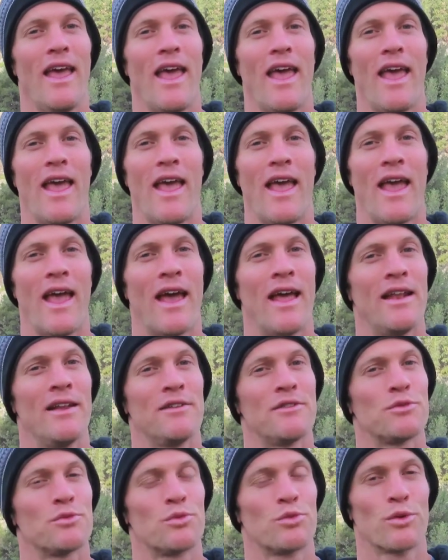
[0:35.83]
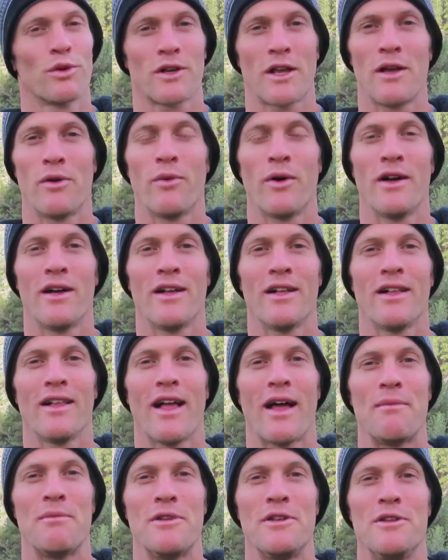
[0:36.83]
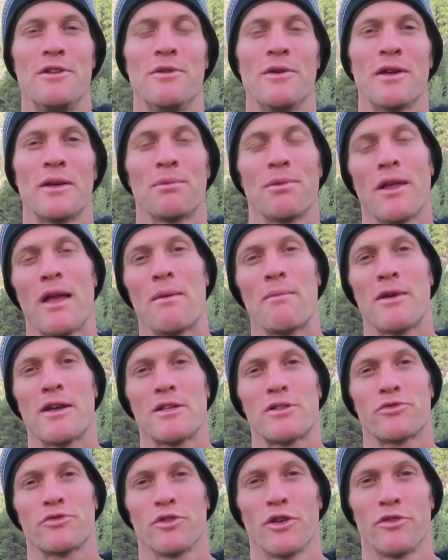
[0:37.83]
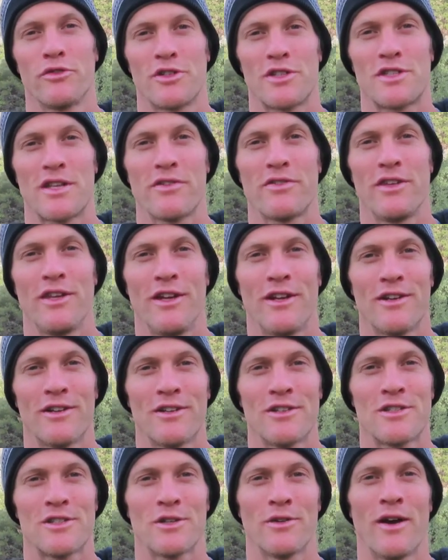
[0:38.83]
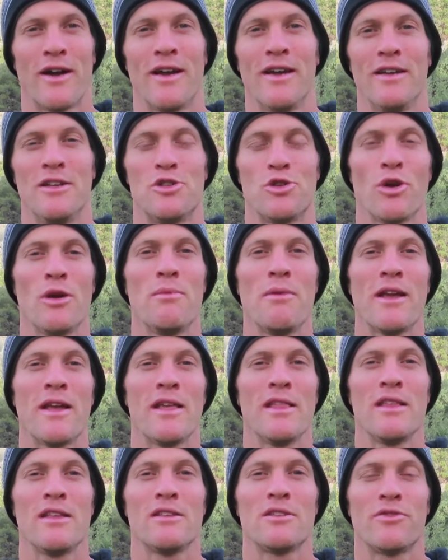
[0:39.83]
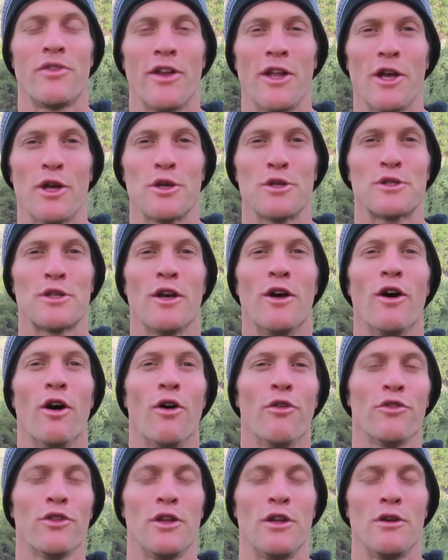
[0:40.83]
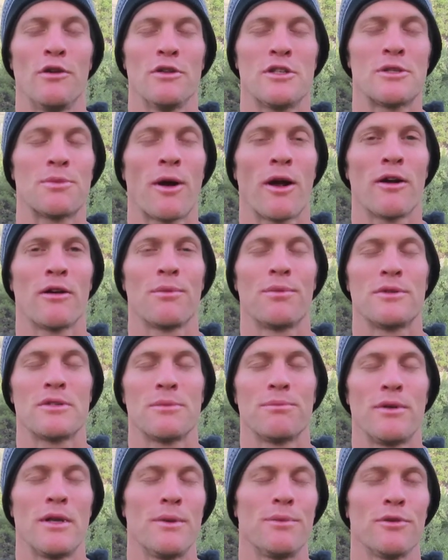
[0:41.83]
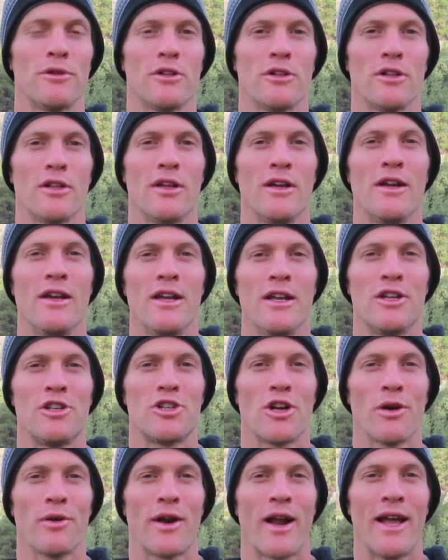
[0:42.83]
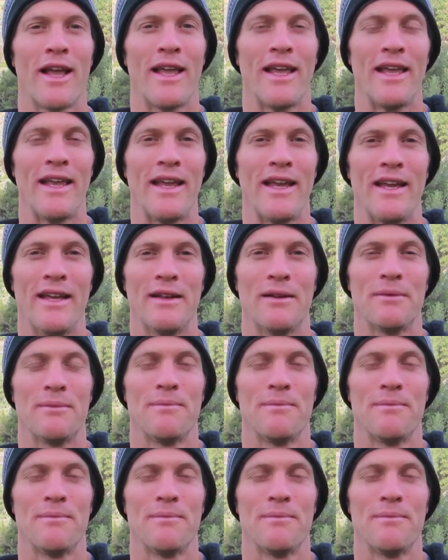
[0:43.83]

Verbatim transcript: And it's working well. I've been doing plant based for over seven years, so I enjoy making these videos, hopefully, to inspire some people, share what I eat,